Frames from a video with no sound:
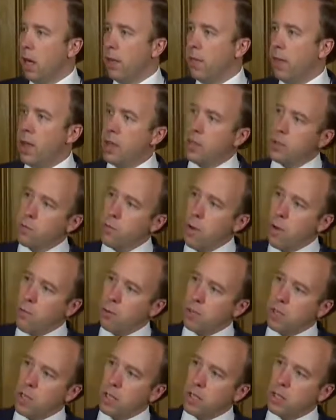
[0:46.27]
And that's
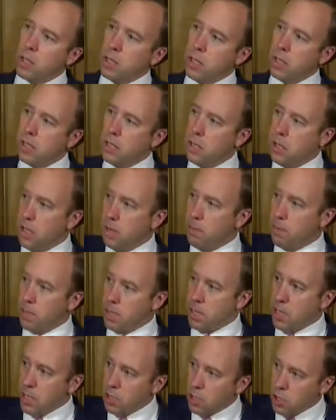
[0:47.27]
represented in
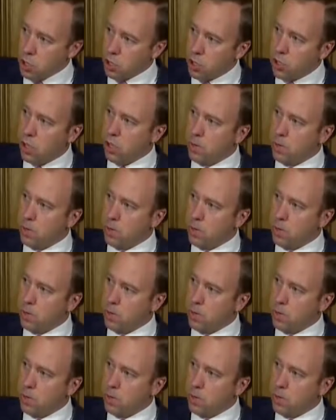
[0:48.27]
percentage